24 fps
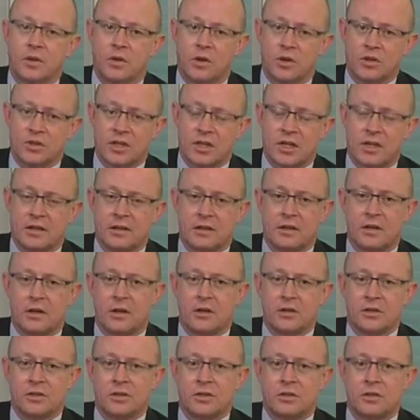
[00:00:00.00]
cost
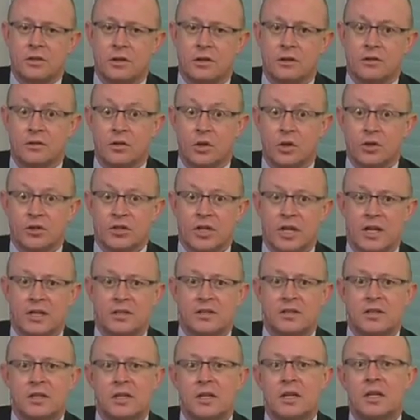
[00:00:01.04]

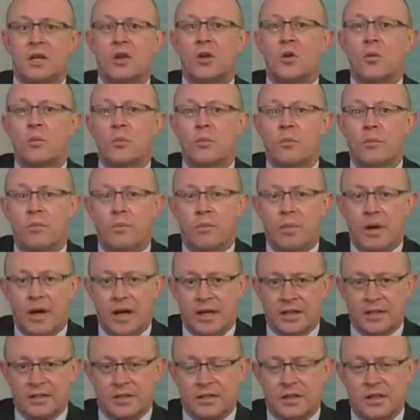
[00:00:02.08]
cuts,
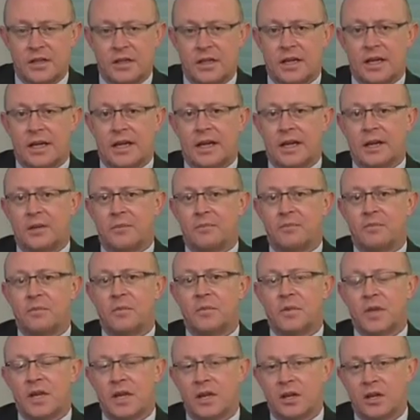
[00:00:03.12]
but
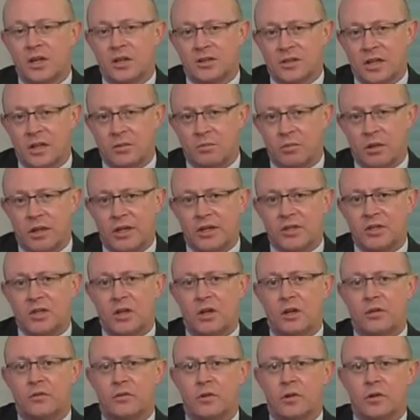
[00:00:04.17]
they're going to take place
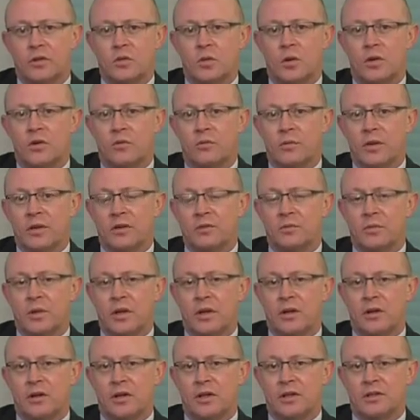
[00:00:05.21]
over a 12-month
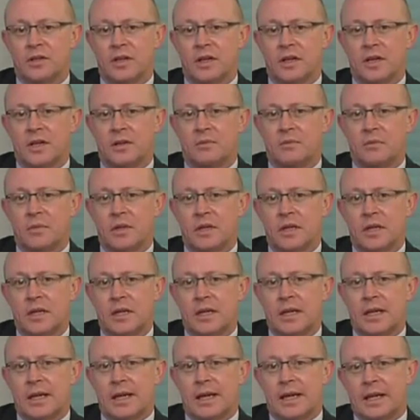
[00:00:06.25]
period of time.
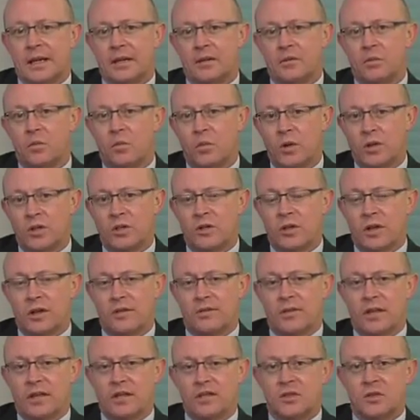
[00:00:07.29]
And when you
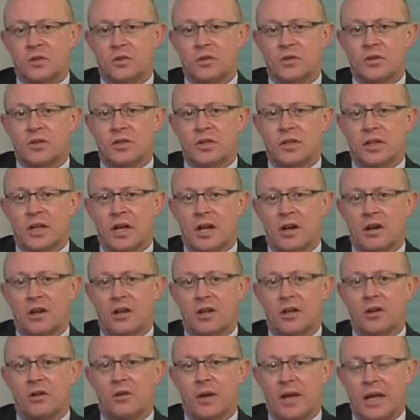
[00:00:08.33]
have that sort of
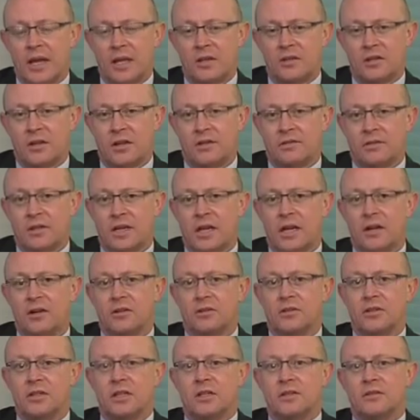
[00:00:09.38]
scenario and you have the
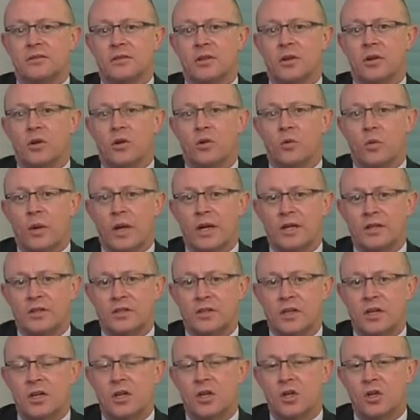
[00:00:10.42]
guarantee of lower
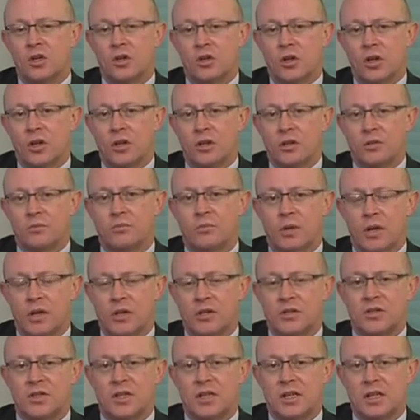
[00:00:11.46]
rates, you know that
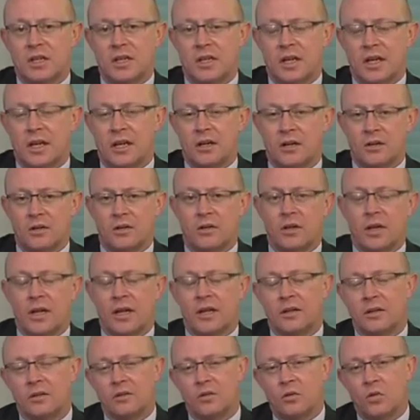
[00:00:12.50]
policy
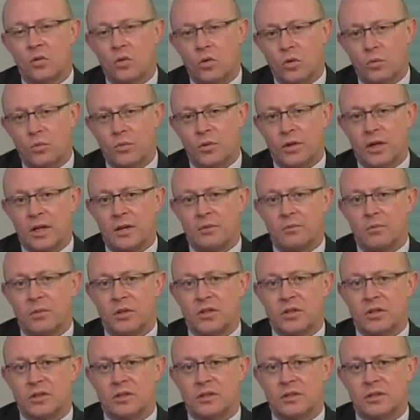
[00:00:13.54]
and corporate
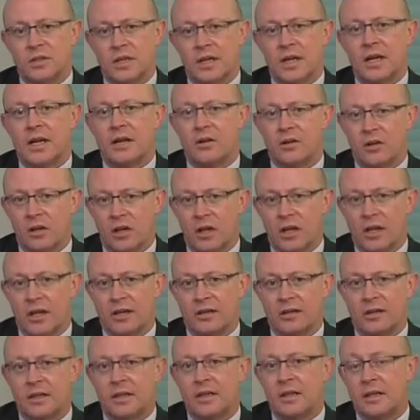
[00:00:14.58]
ambitions are
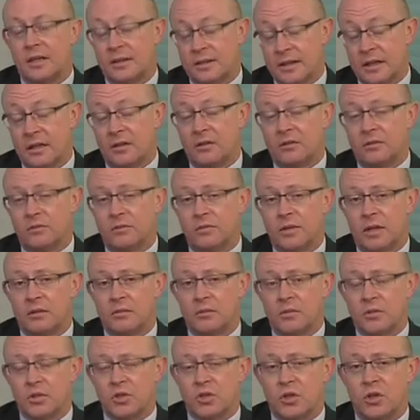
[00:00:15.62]
aligned. And
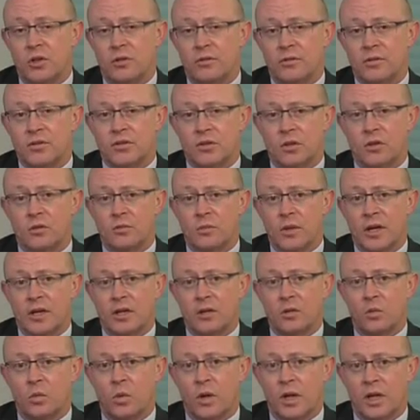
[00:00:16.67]
that will serve the stock
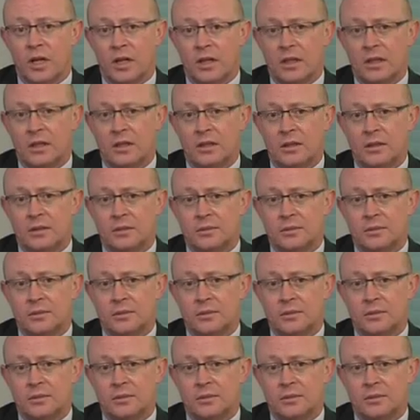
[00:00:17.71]
market well.